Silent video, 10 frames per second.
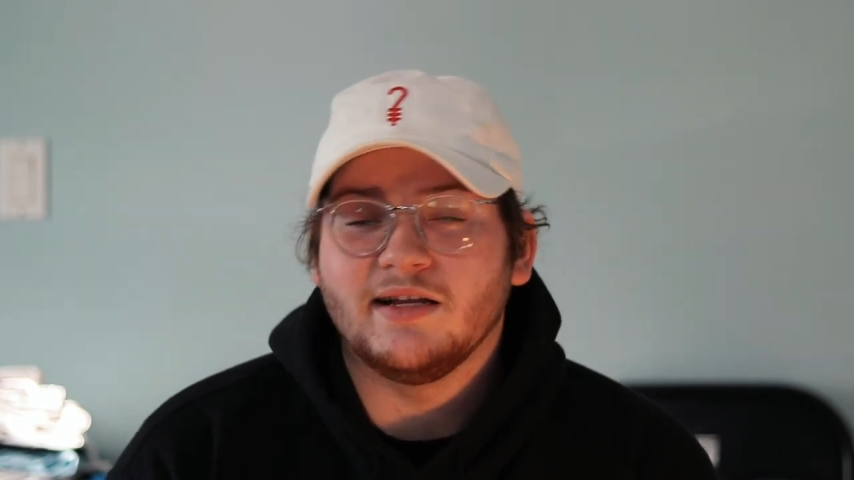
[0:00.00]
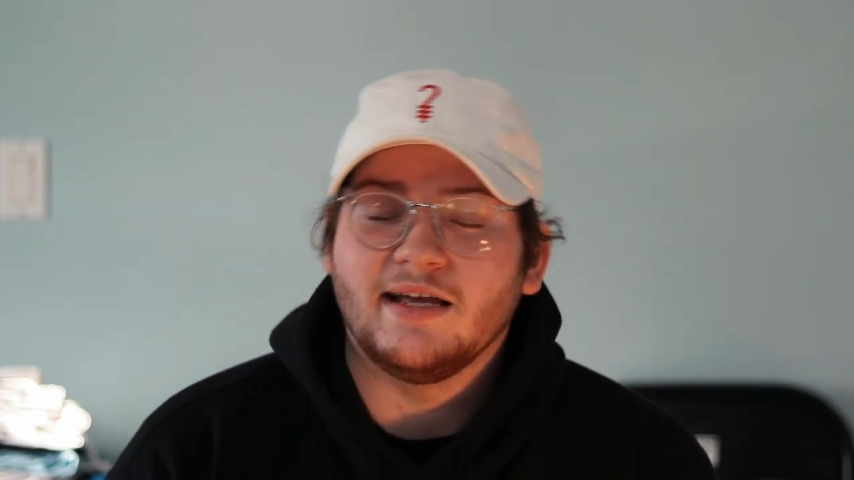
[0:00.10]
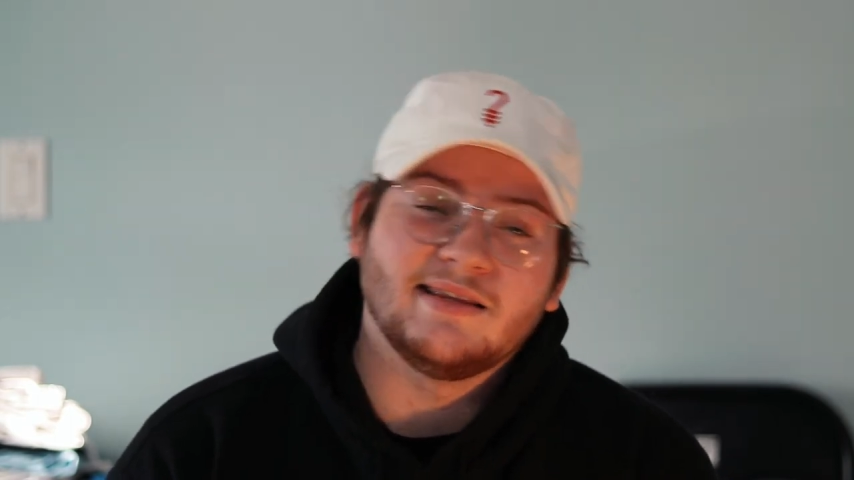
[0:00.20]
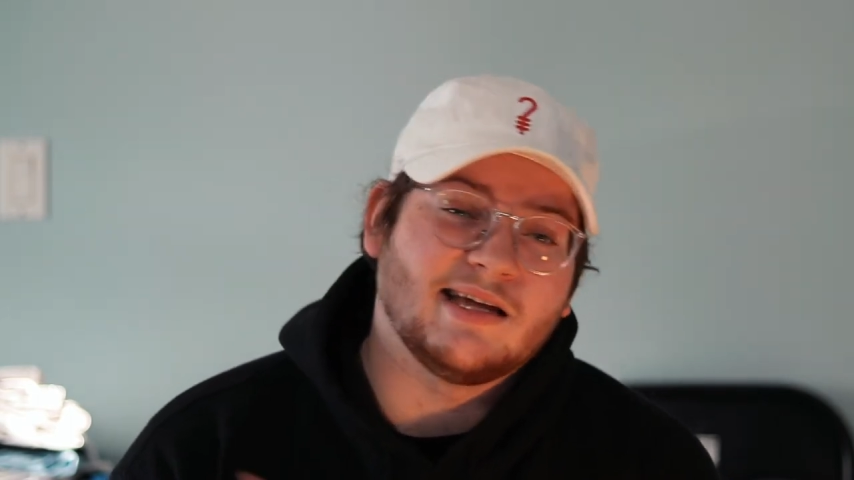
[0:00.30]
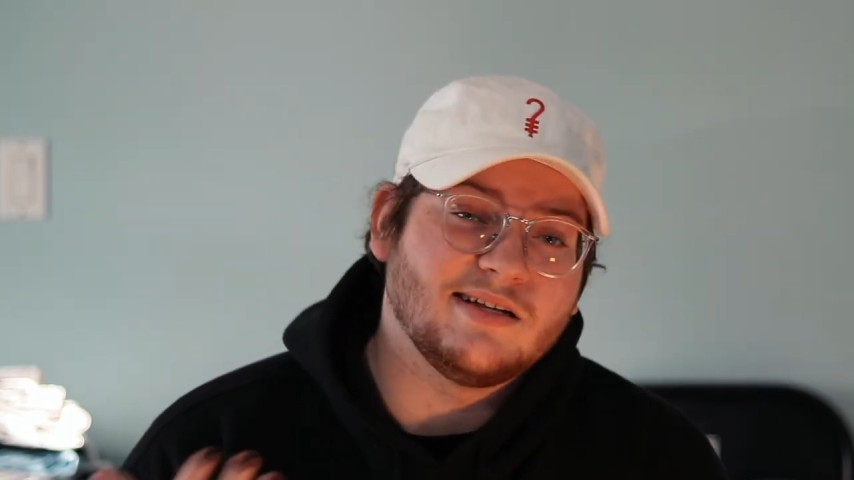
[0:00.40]

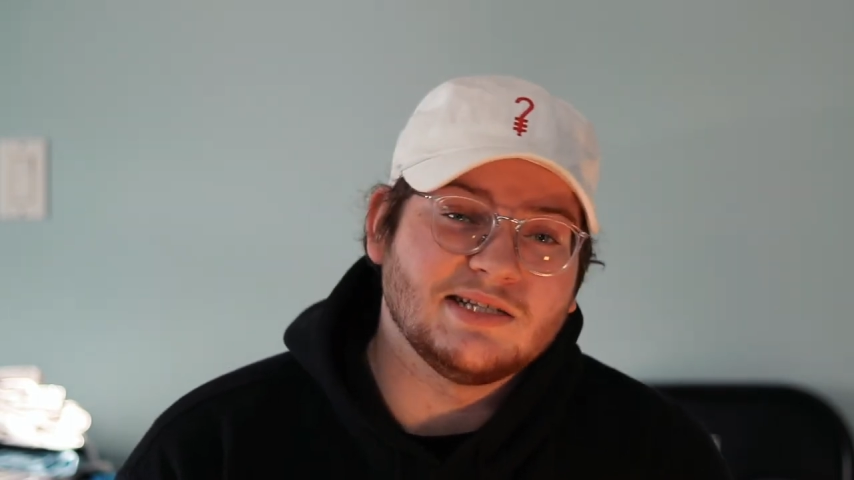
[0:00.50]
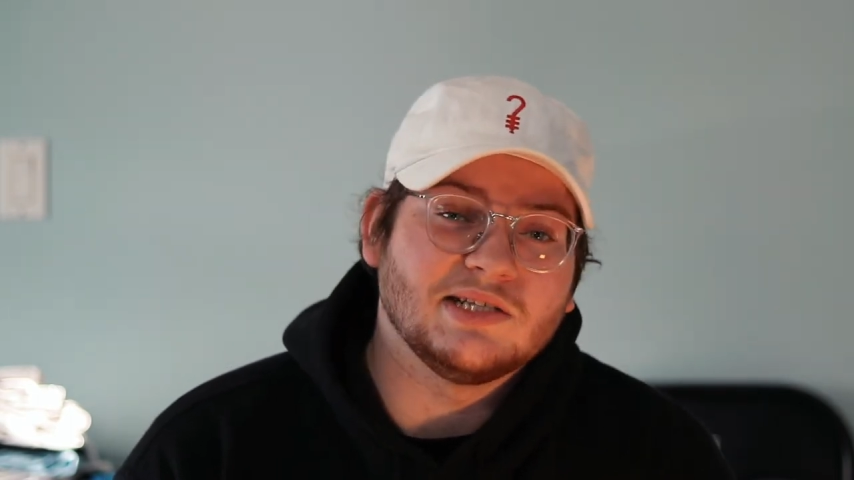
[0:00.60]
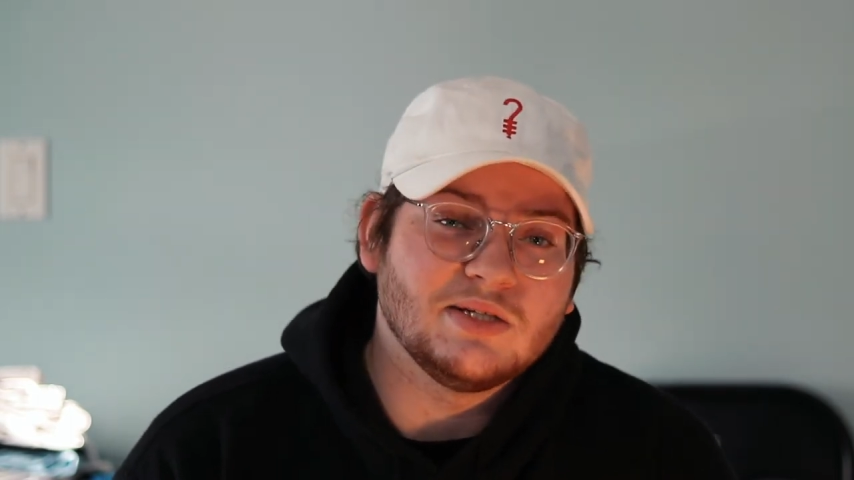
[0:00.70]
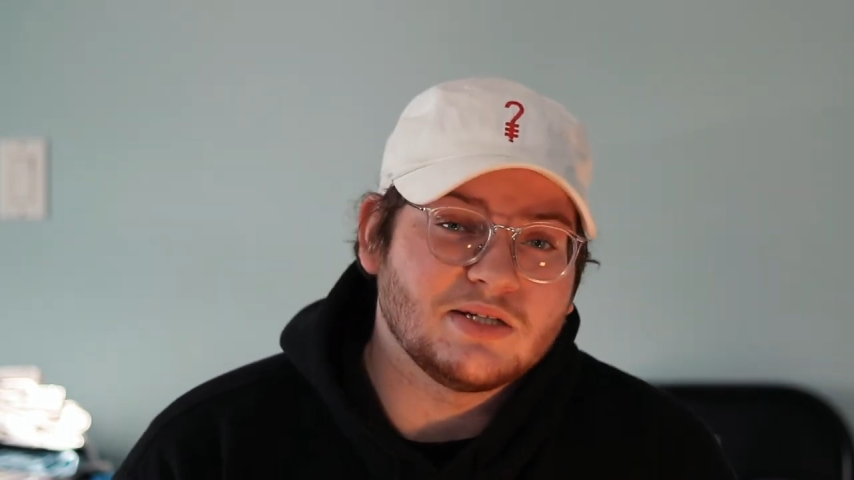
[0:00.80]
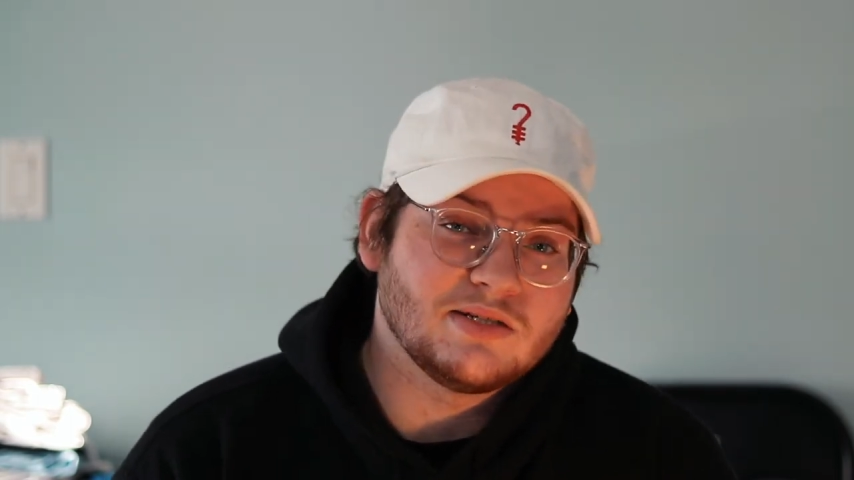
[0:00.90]
and that doesn't
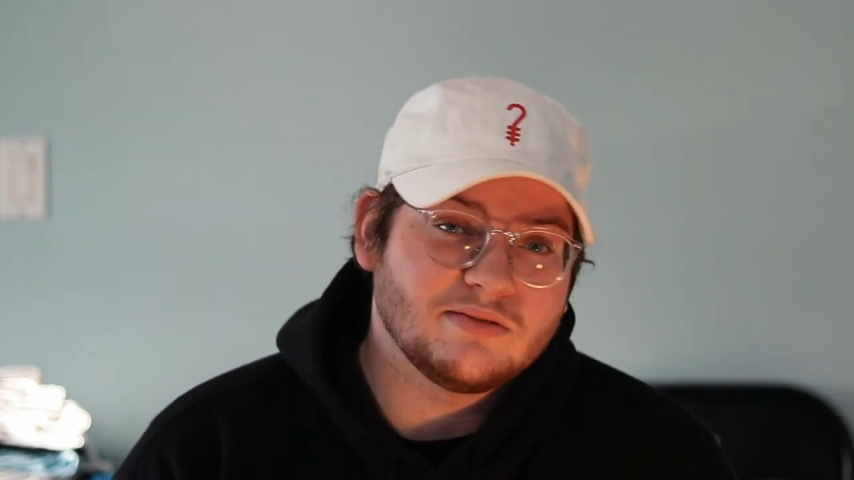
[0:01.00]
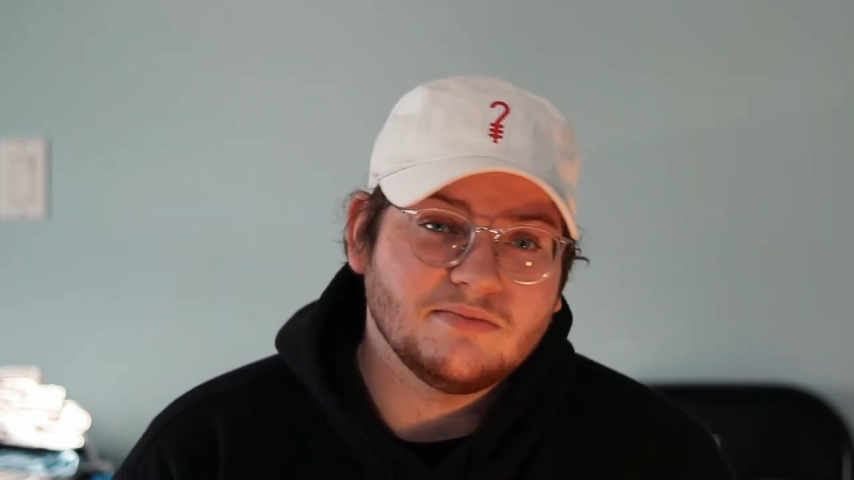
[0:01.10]
look